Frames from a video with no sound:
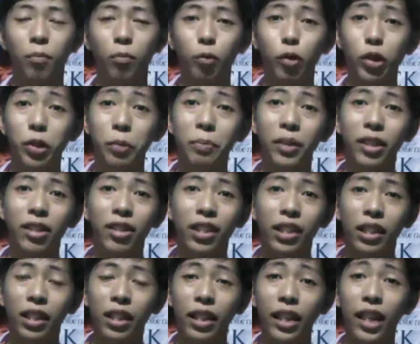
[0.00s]
which
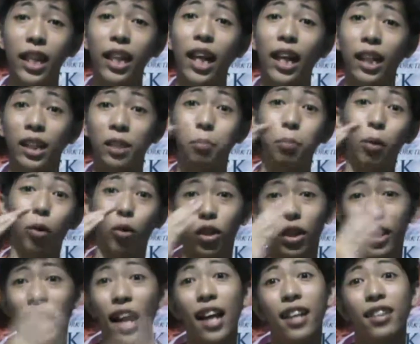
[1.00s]
means he likes
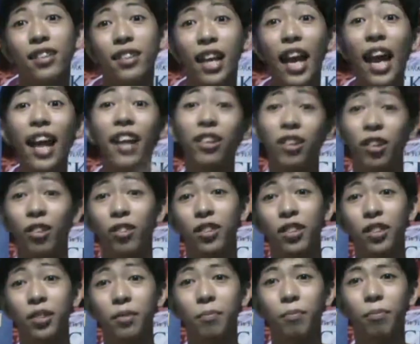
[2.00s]
both guys and
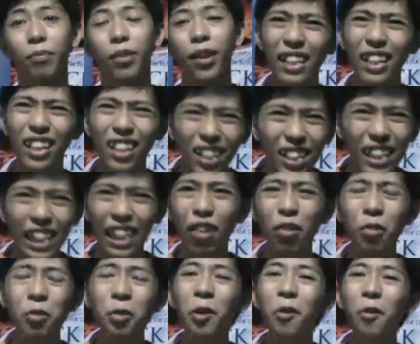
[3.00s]
girls. I
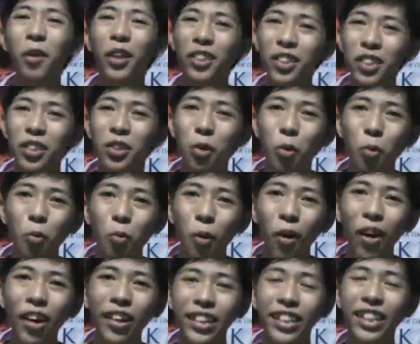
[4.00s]
don't know. I just don't
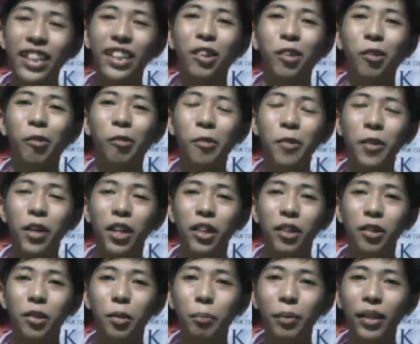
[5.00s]
want Nico
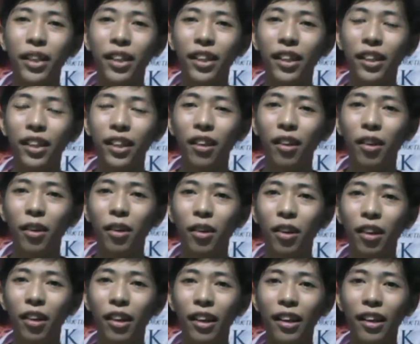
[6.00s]
to be
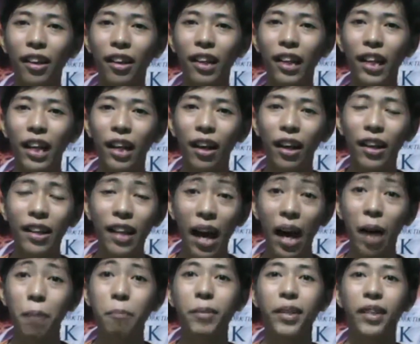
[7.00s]

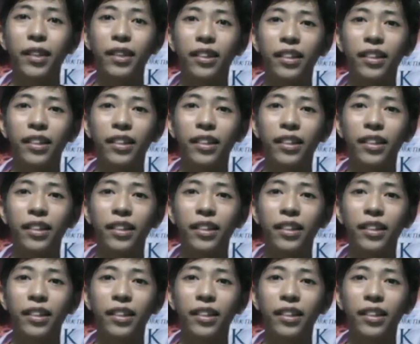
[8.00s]
unhappy